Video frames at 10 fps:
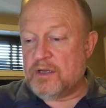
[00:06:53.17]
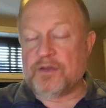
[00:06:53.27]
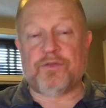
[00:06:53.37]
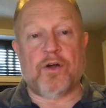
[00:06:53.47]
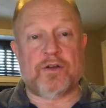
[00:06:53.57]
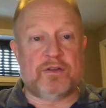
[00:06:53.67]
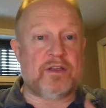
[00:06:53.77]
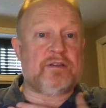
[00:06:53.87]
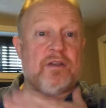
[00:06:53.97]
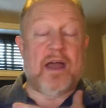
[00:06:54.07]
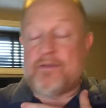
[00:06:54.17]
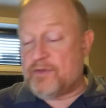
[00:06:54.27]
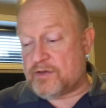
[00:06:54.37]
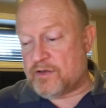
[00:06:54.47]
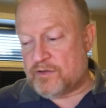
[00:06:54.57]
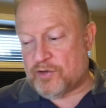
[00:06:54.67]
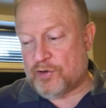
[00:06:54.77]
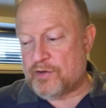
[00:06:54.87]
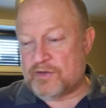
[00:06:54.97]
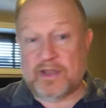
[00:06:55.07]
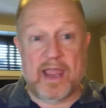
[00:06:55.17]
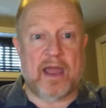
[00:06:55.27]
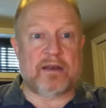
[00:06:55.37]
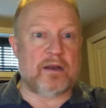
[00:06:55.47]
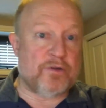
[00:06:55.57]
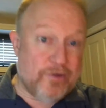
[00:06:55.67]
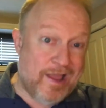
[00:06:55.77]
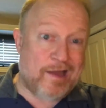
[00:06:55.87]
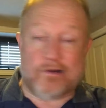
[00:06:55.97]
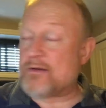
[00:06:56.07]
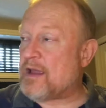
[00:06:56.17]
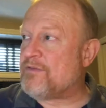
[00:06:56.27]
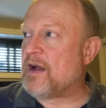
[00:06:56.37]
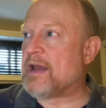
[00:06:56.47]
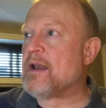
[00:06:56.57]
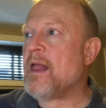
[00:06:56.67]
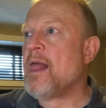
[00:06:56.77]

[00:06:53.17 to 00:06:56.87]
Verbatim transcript: as far as this life is concerned, is the end. You know, you're dead. Okay, fine.